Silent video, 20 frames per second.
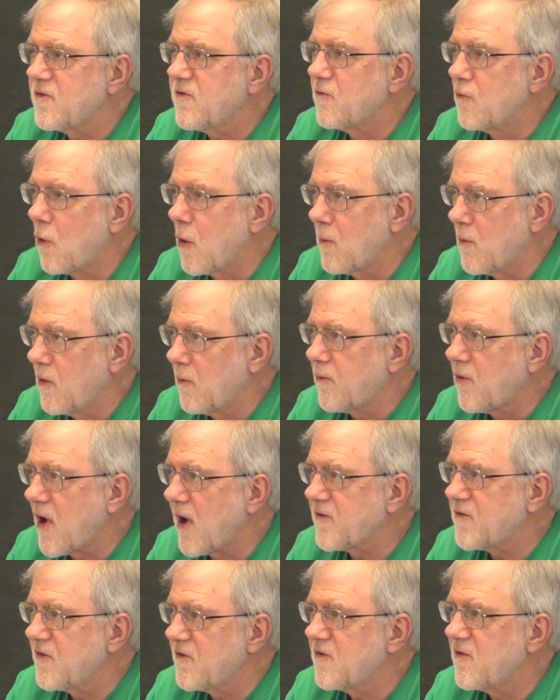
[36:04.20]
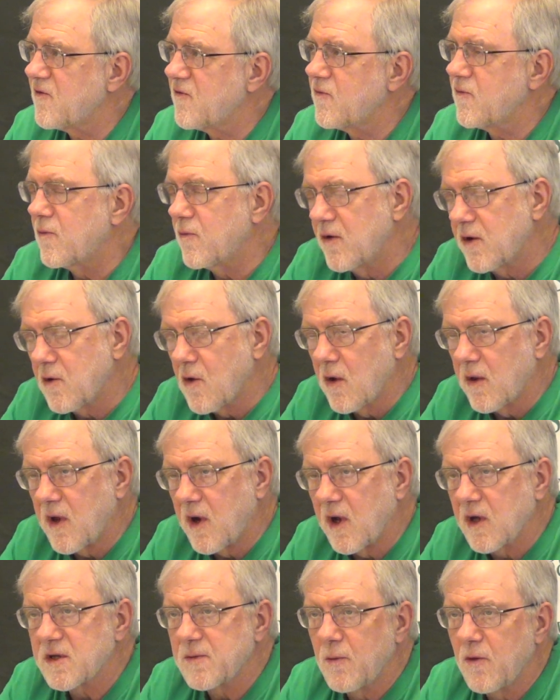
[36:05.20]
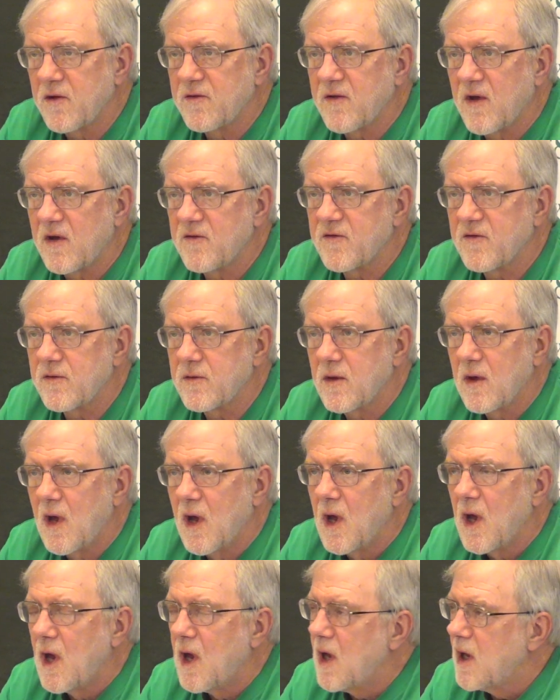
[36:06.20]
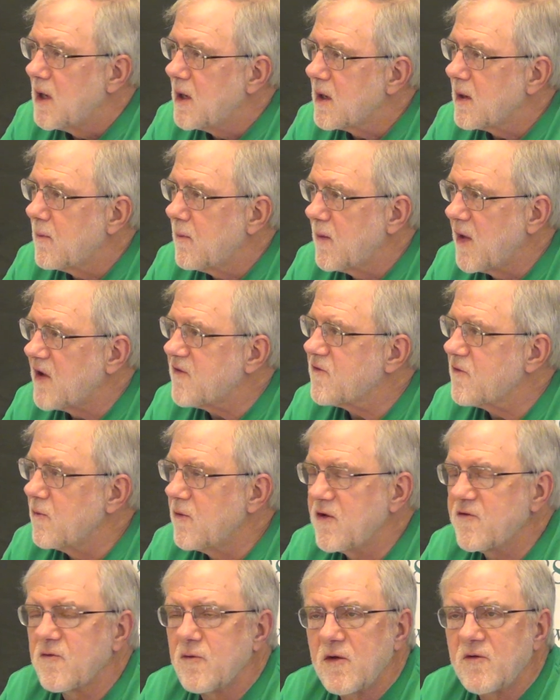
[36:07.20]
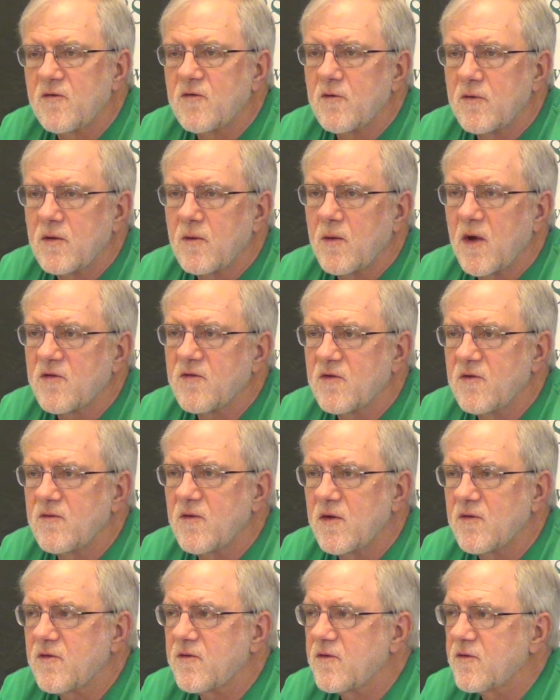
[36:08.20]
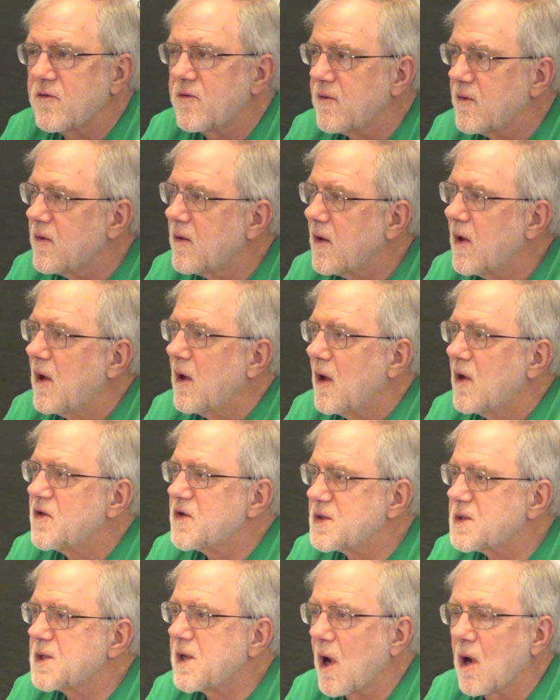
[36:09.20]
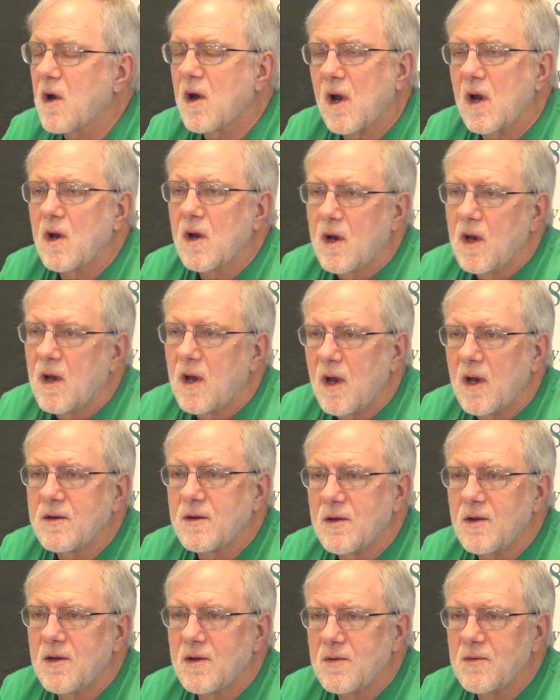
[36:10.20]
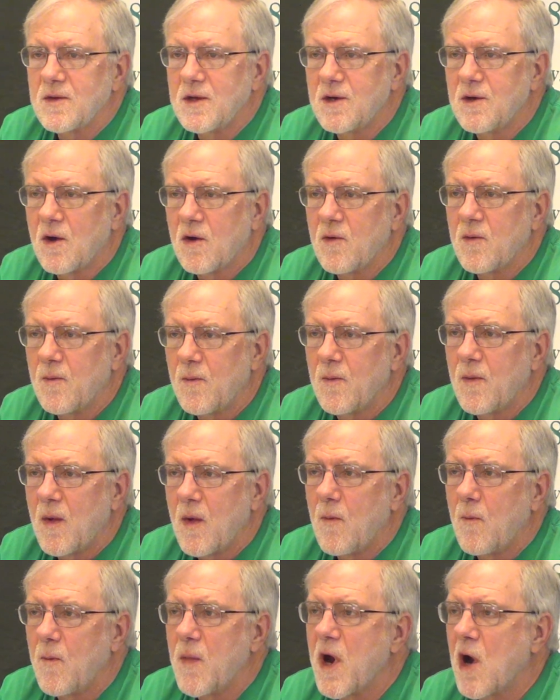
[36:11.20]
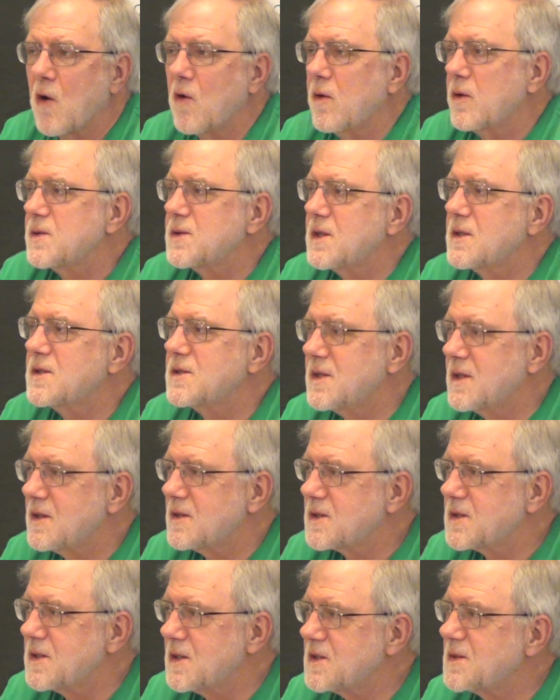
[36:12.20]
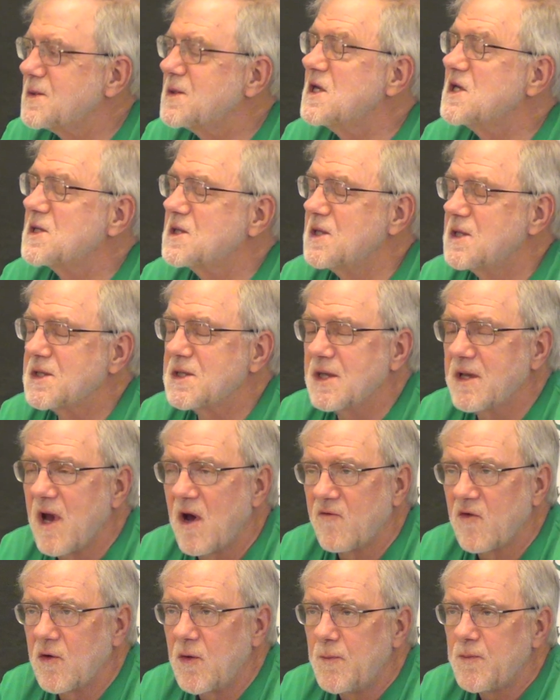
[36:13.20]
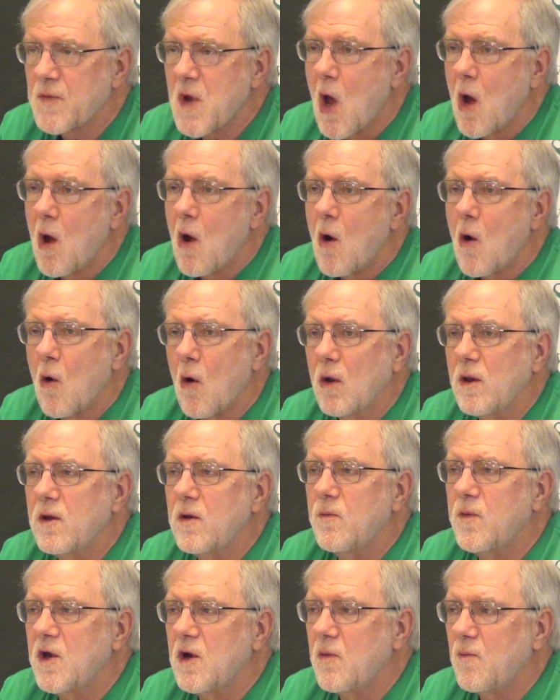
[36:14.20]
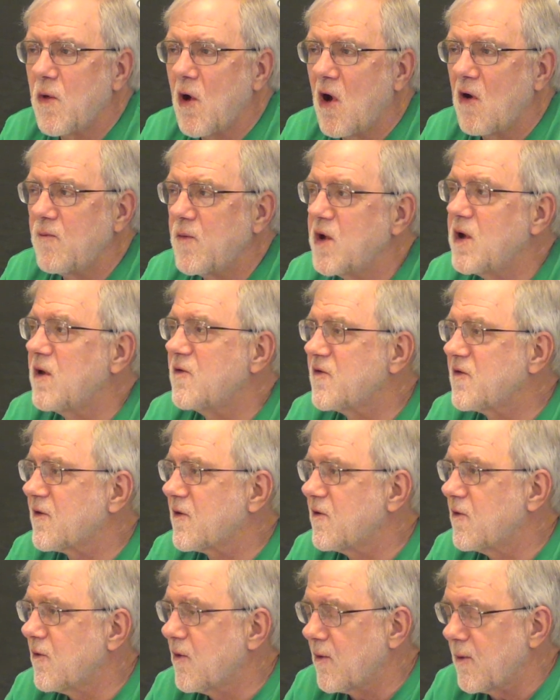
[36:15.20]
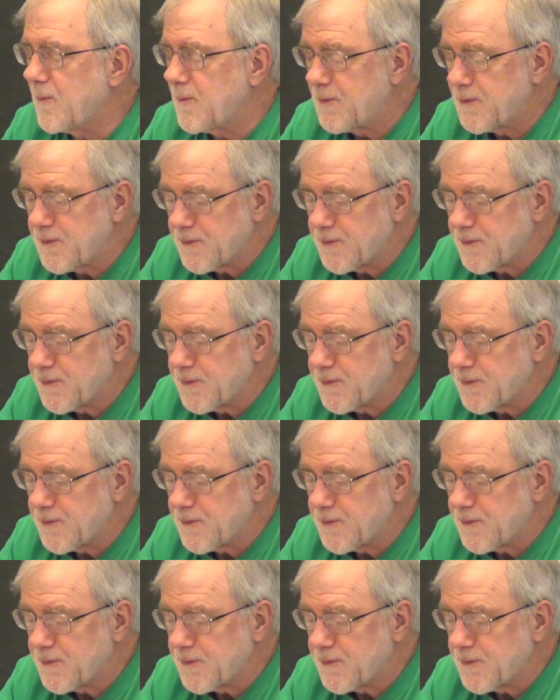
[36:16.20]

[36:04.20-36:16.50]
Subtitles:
it's normal process of, we call that exploitation, makes the rich richer and the rest of us stuck at the, bare subsistence level, or a little bit above but insecure.